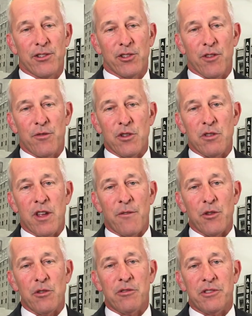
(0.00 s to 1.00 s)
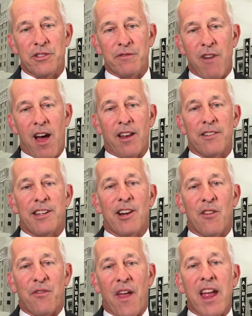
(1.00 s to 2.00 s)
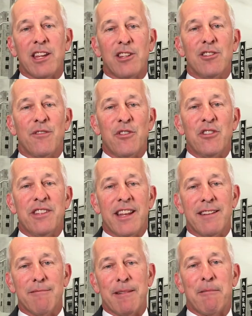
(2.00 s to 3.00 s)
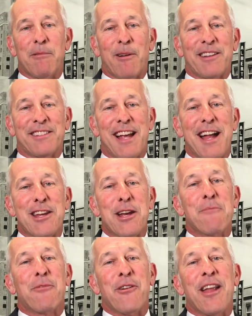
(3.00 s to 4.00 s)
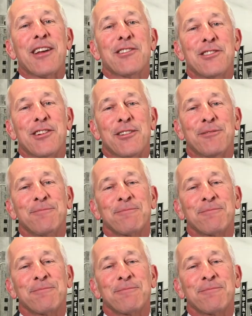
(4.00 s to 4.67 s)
So if you volunteered, thank you. If you didn't, we want to sign you up for next year.